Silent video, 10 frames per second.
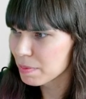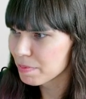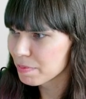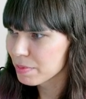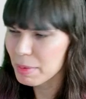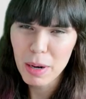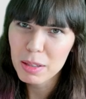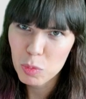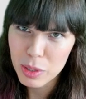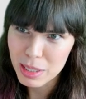I mean, it
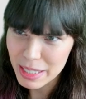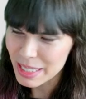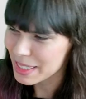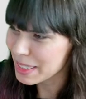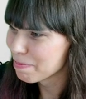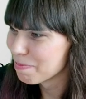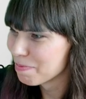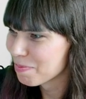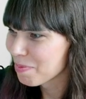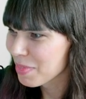probably wouldn't be easy,
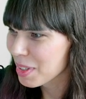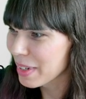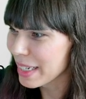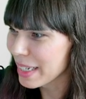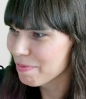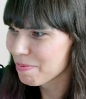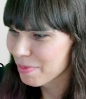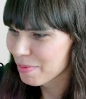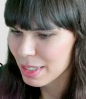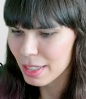right?
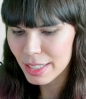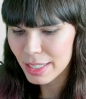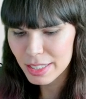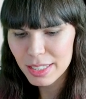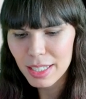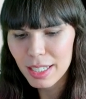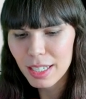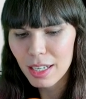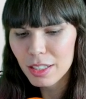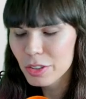This is
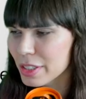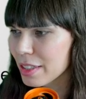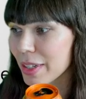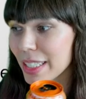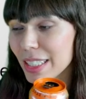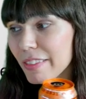Ultra Sunrise. I've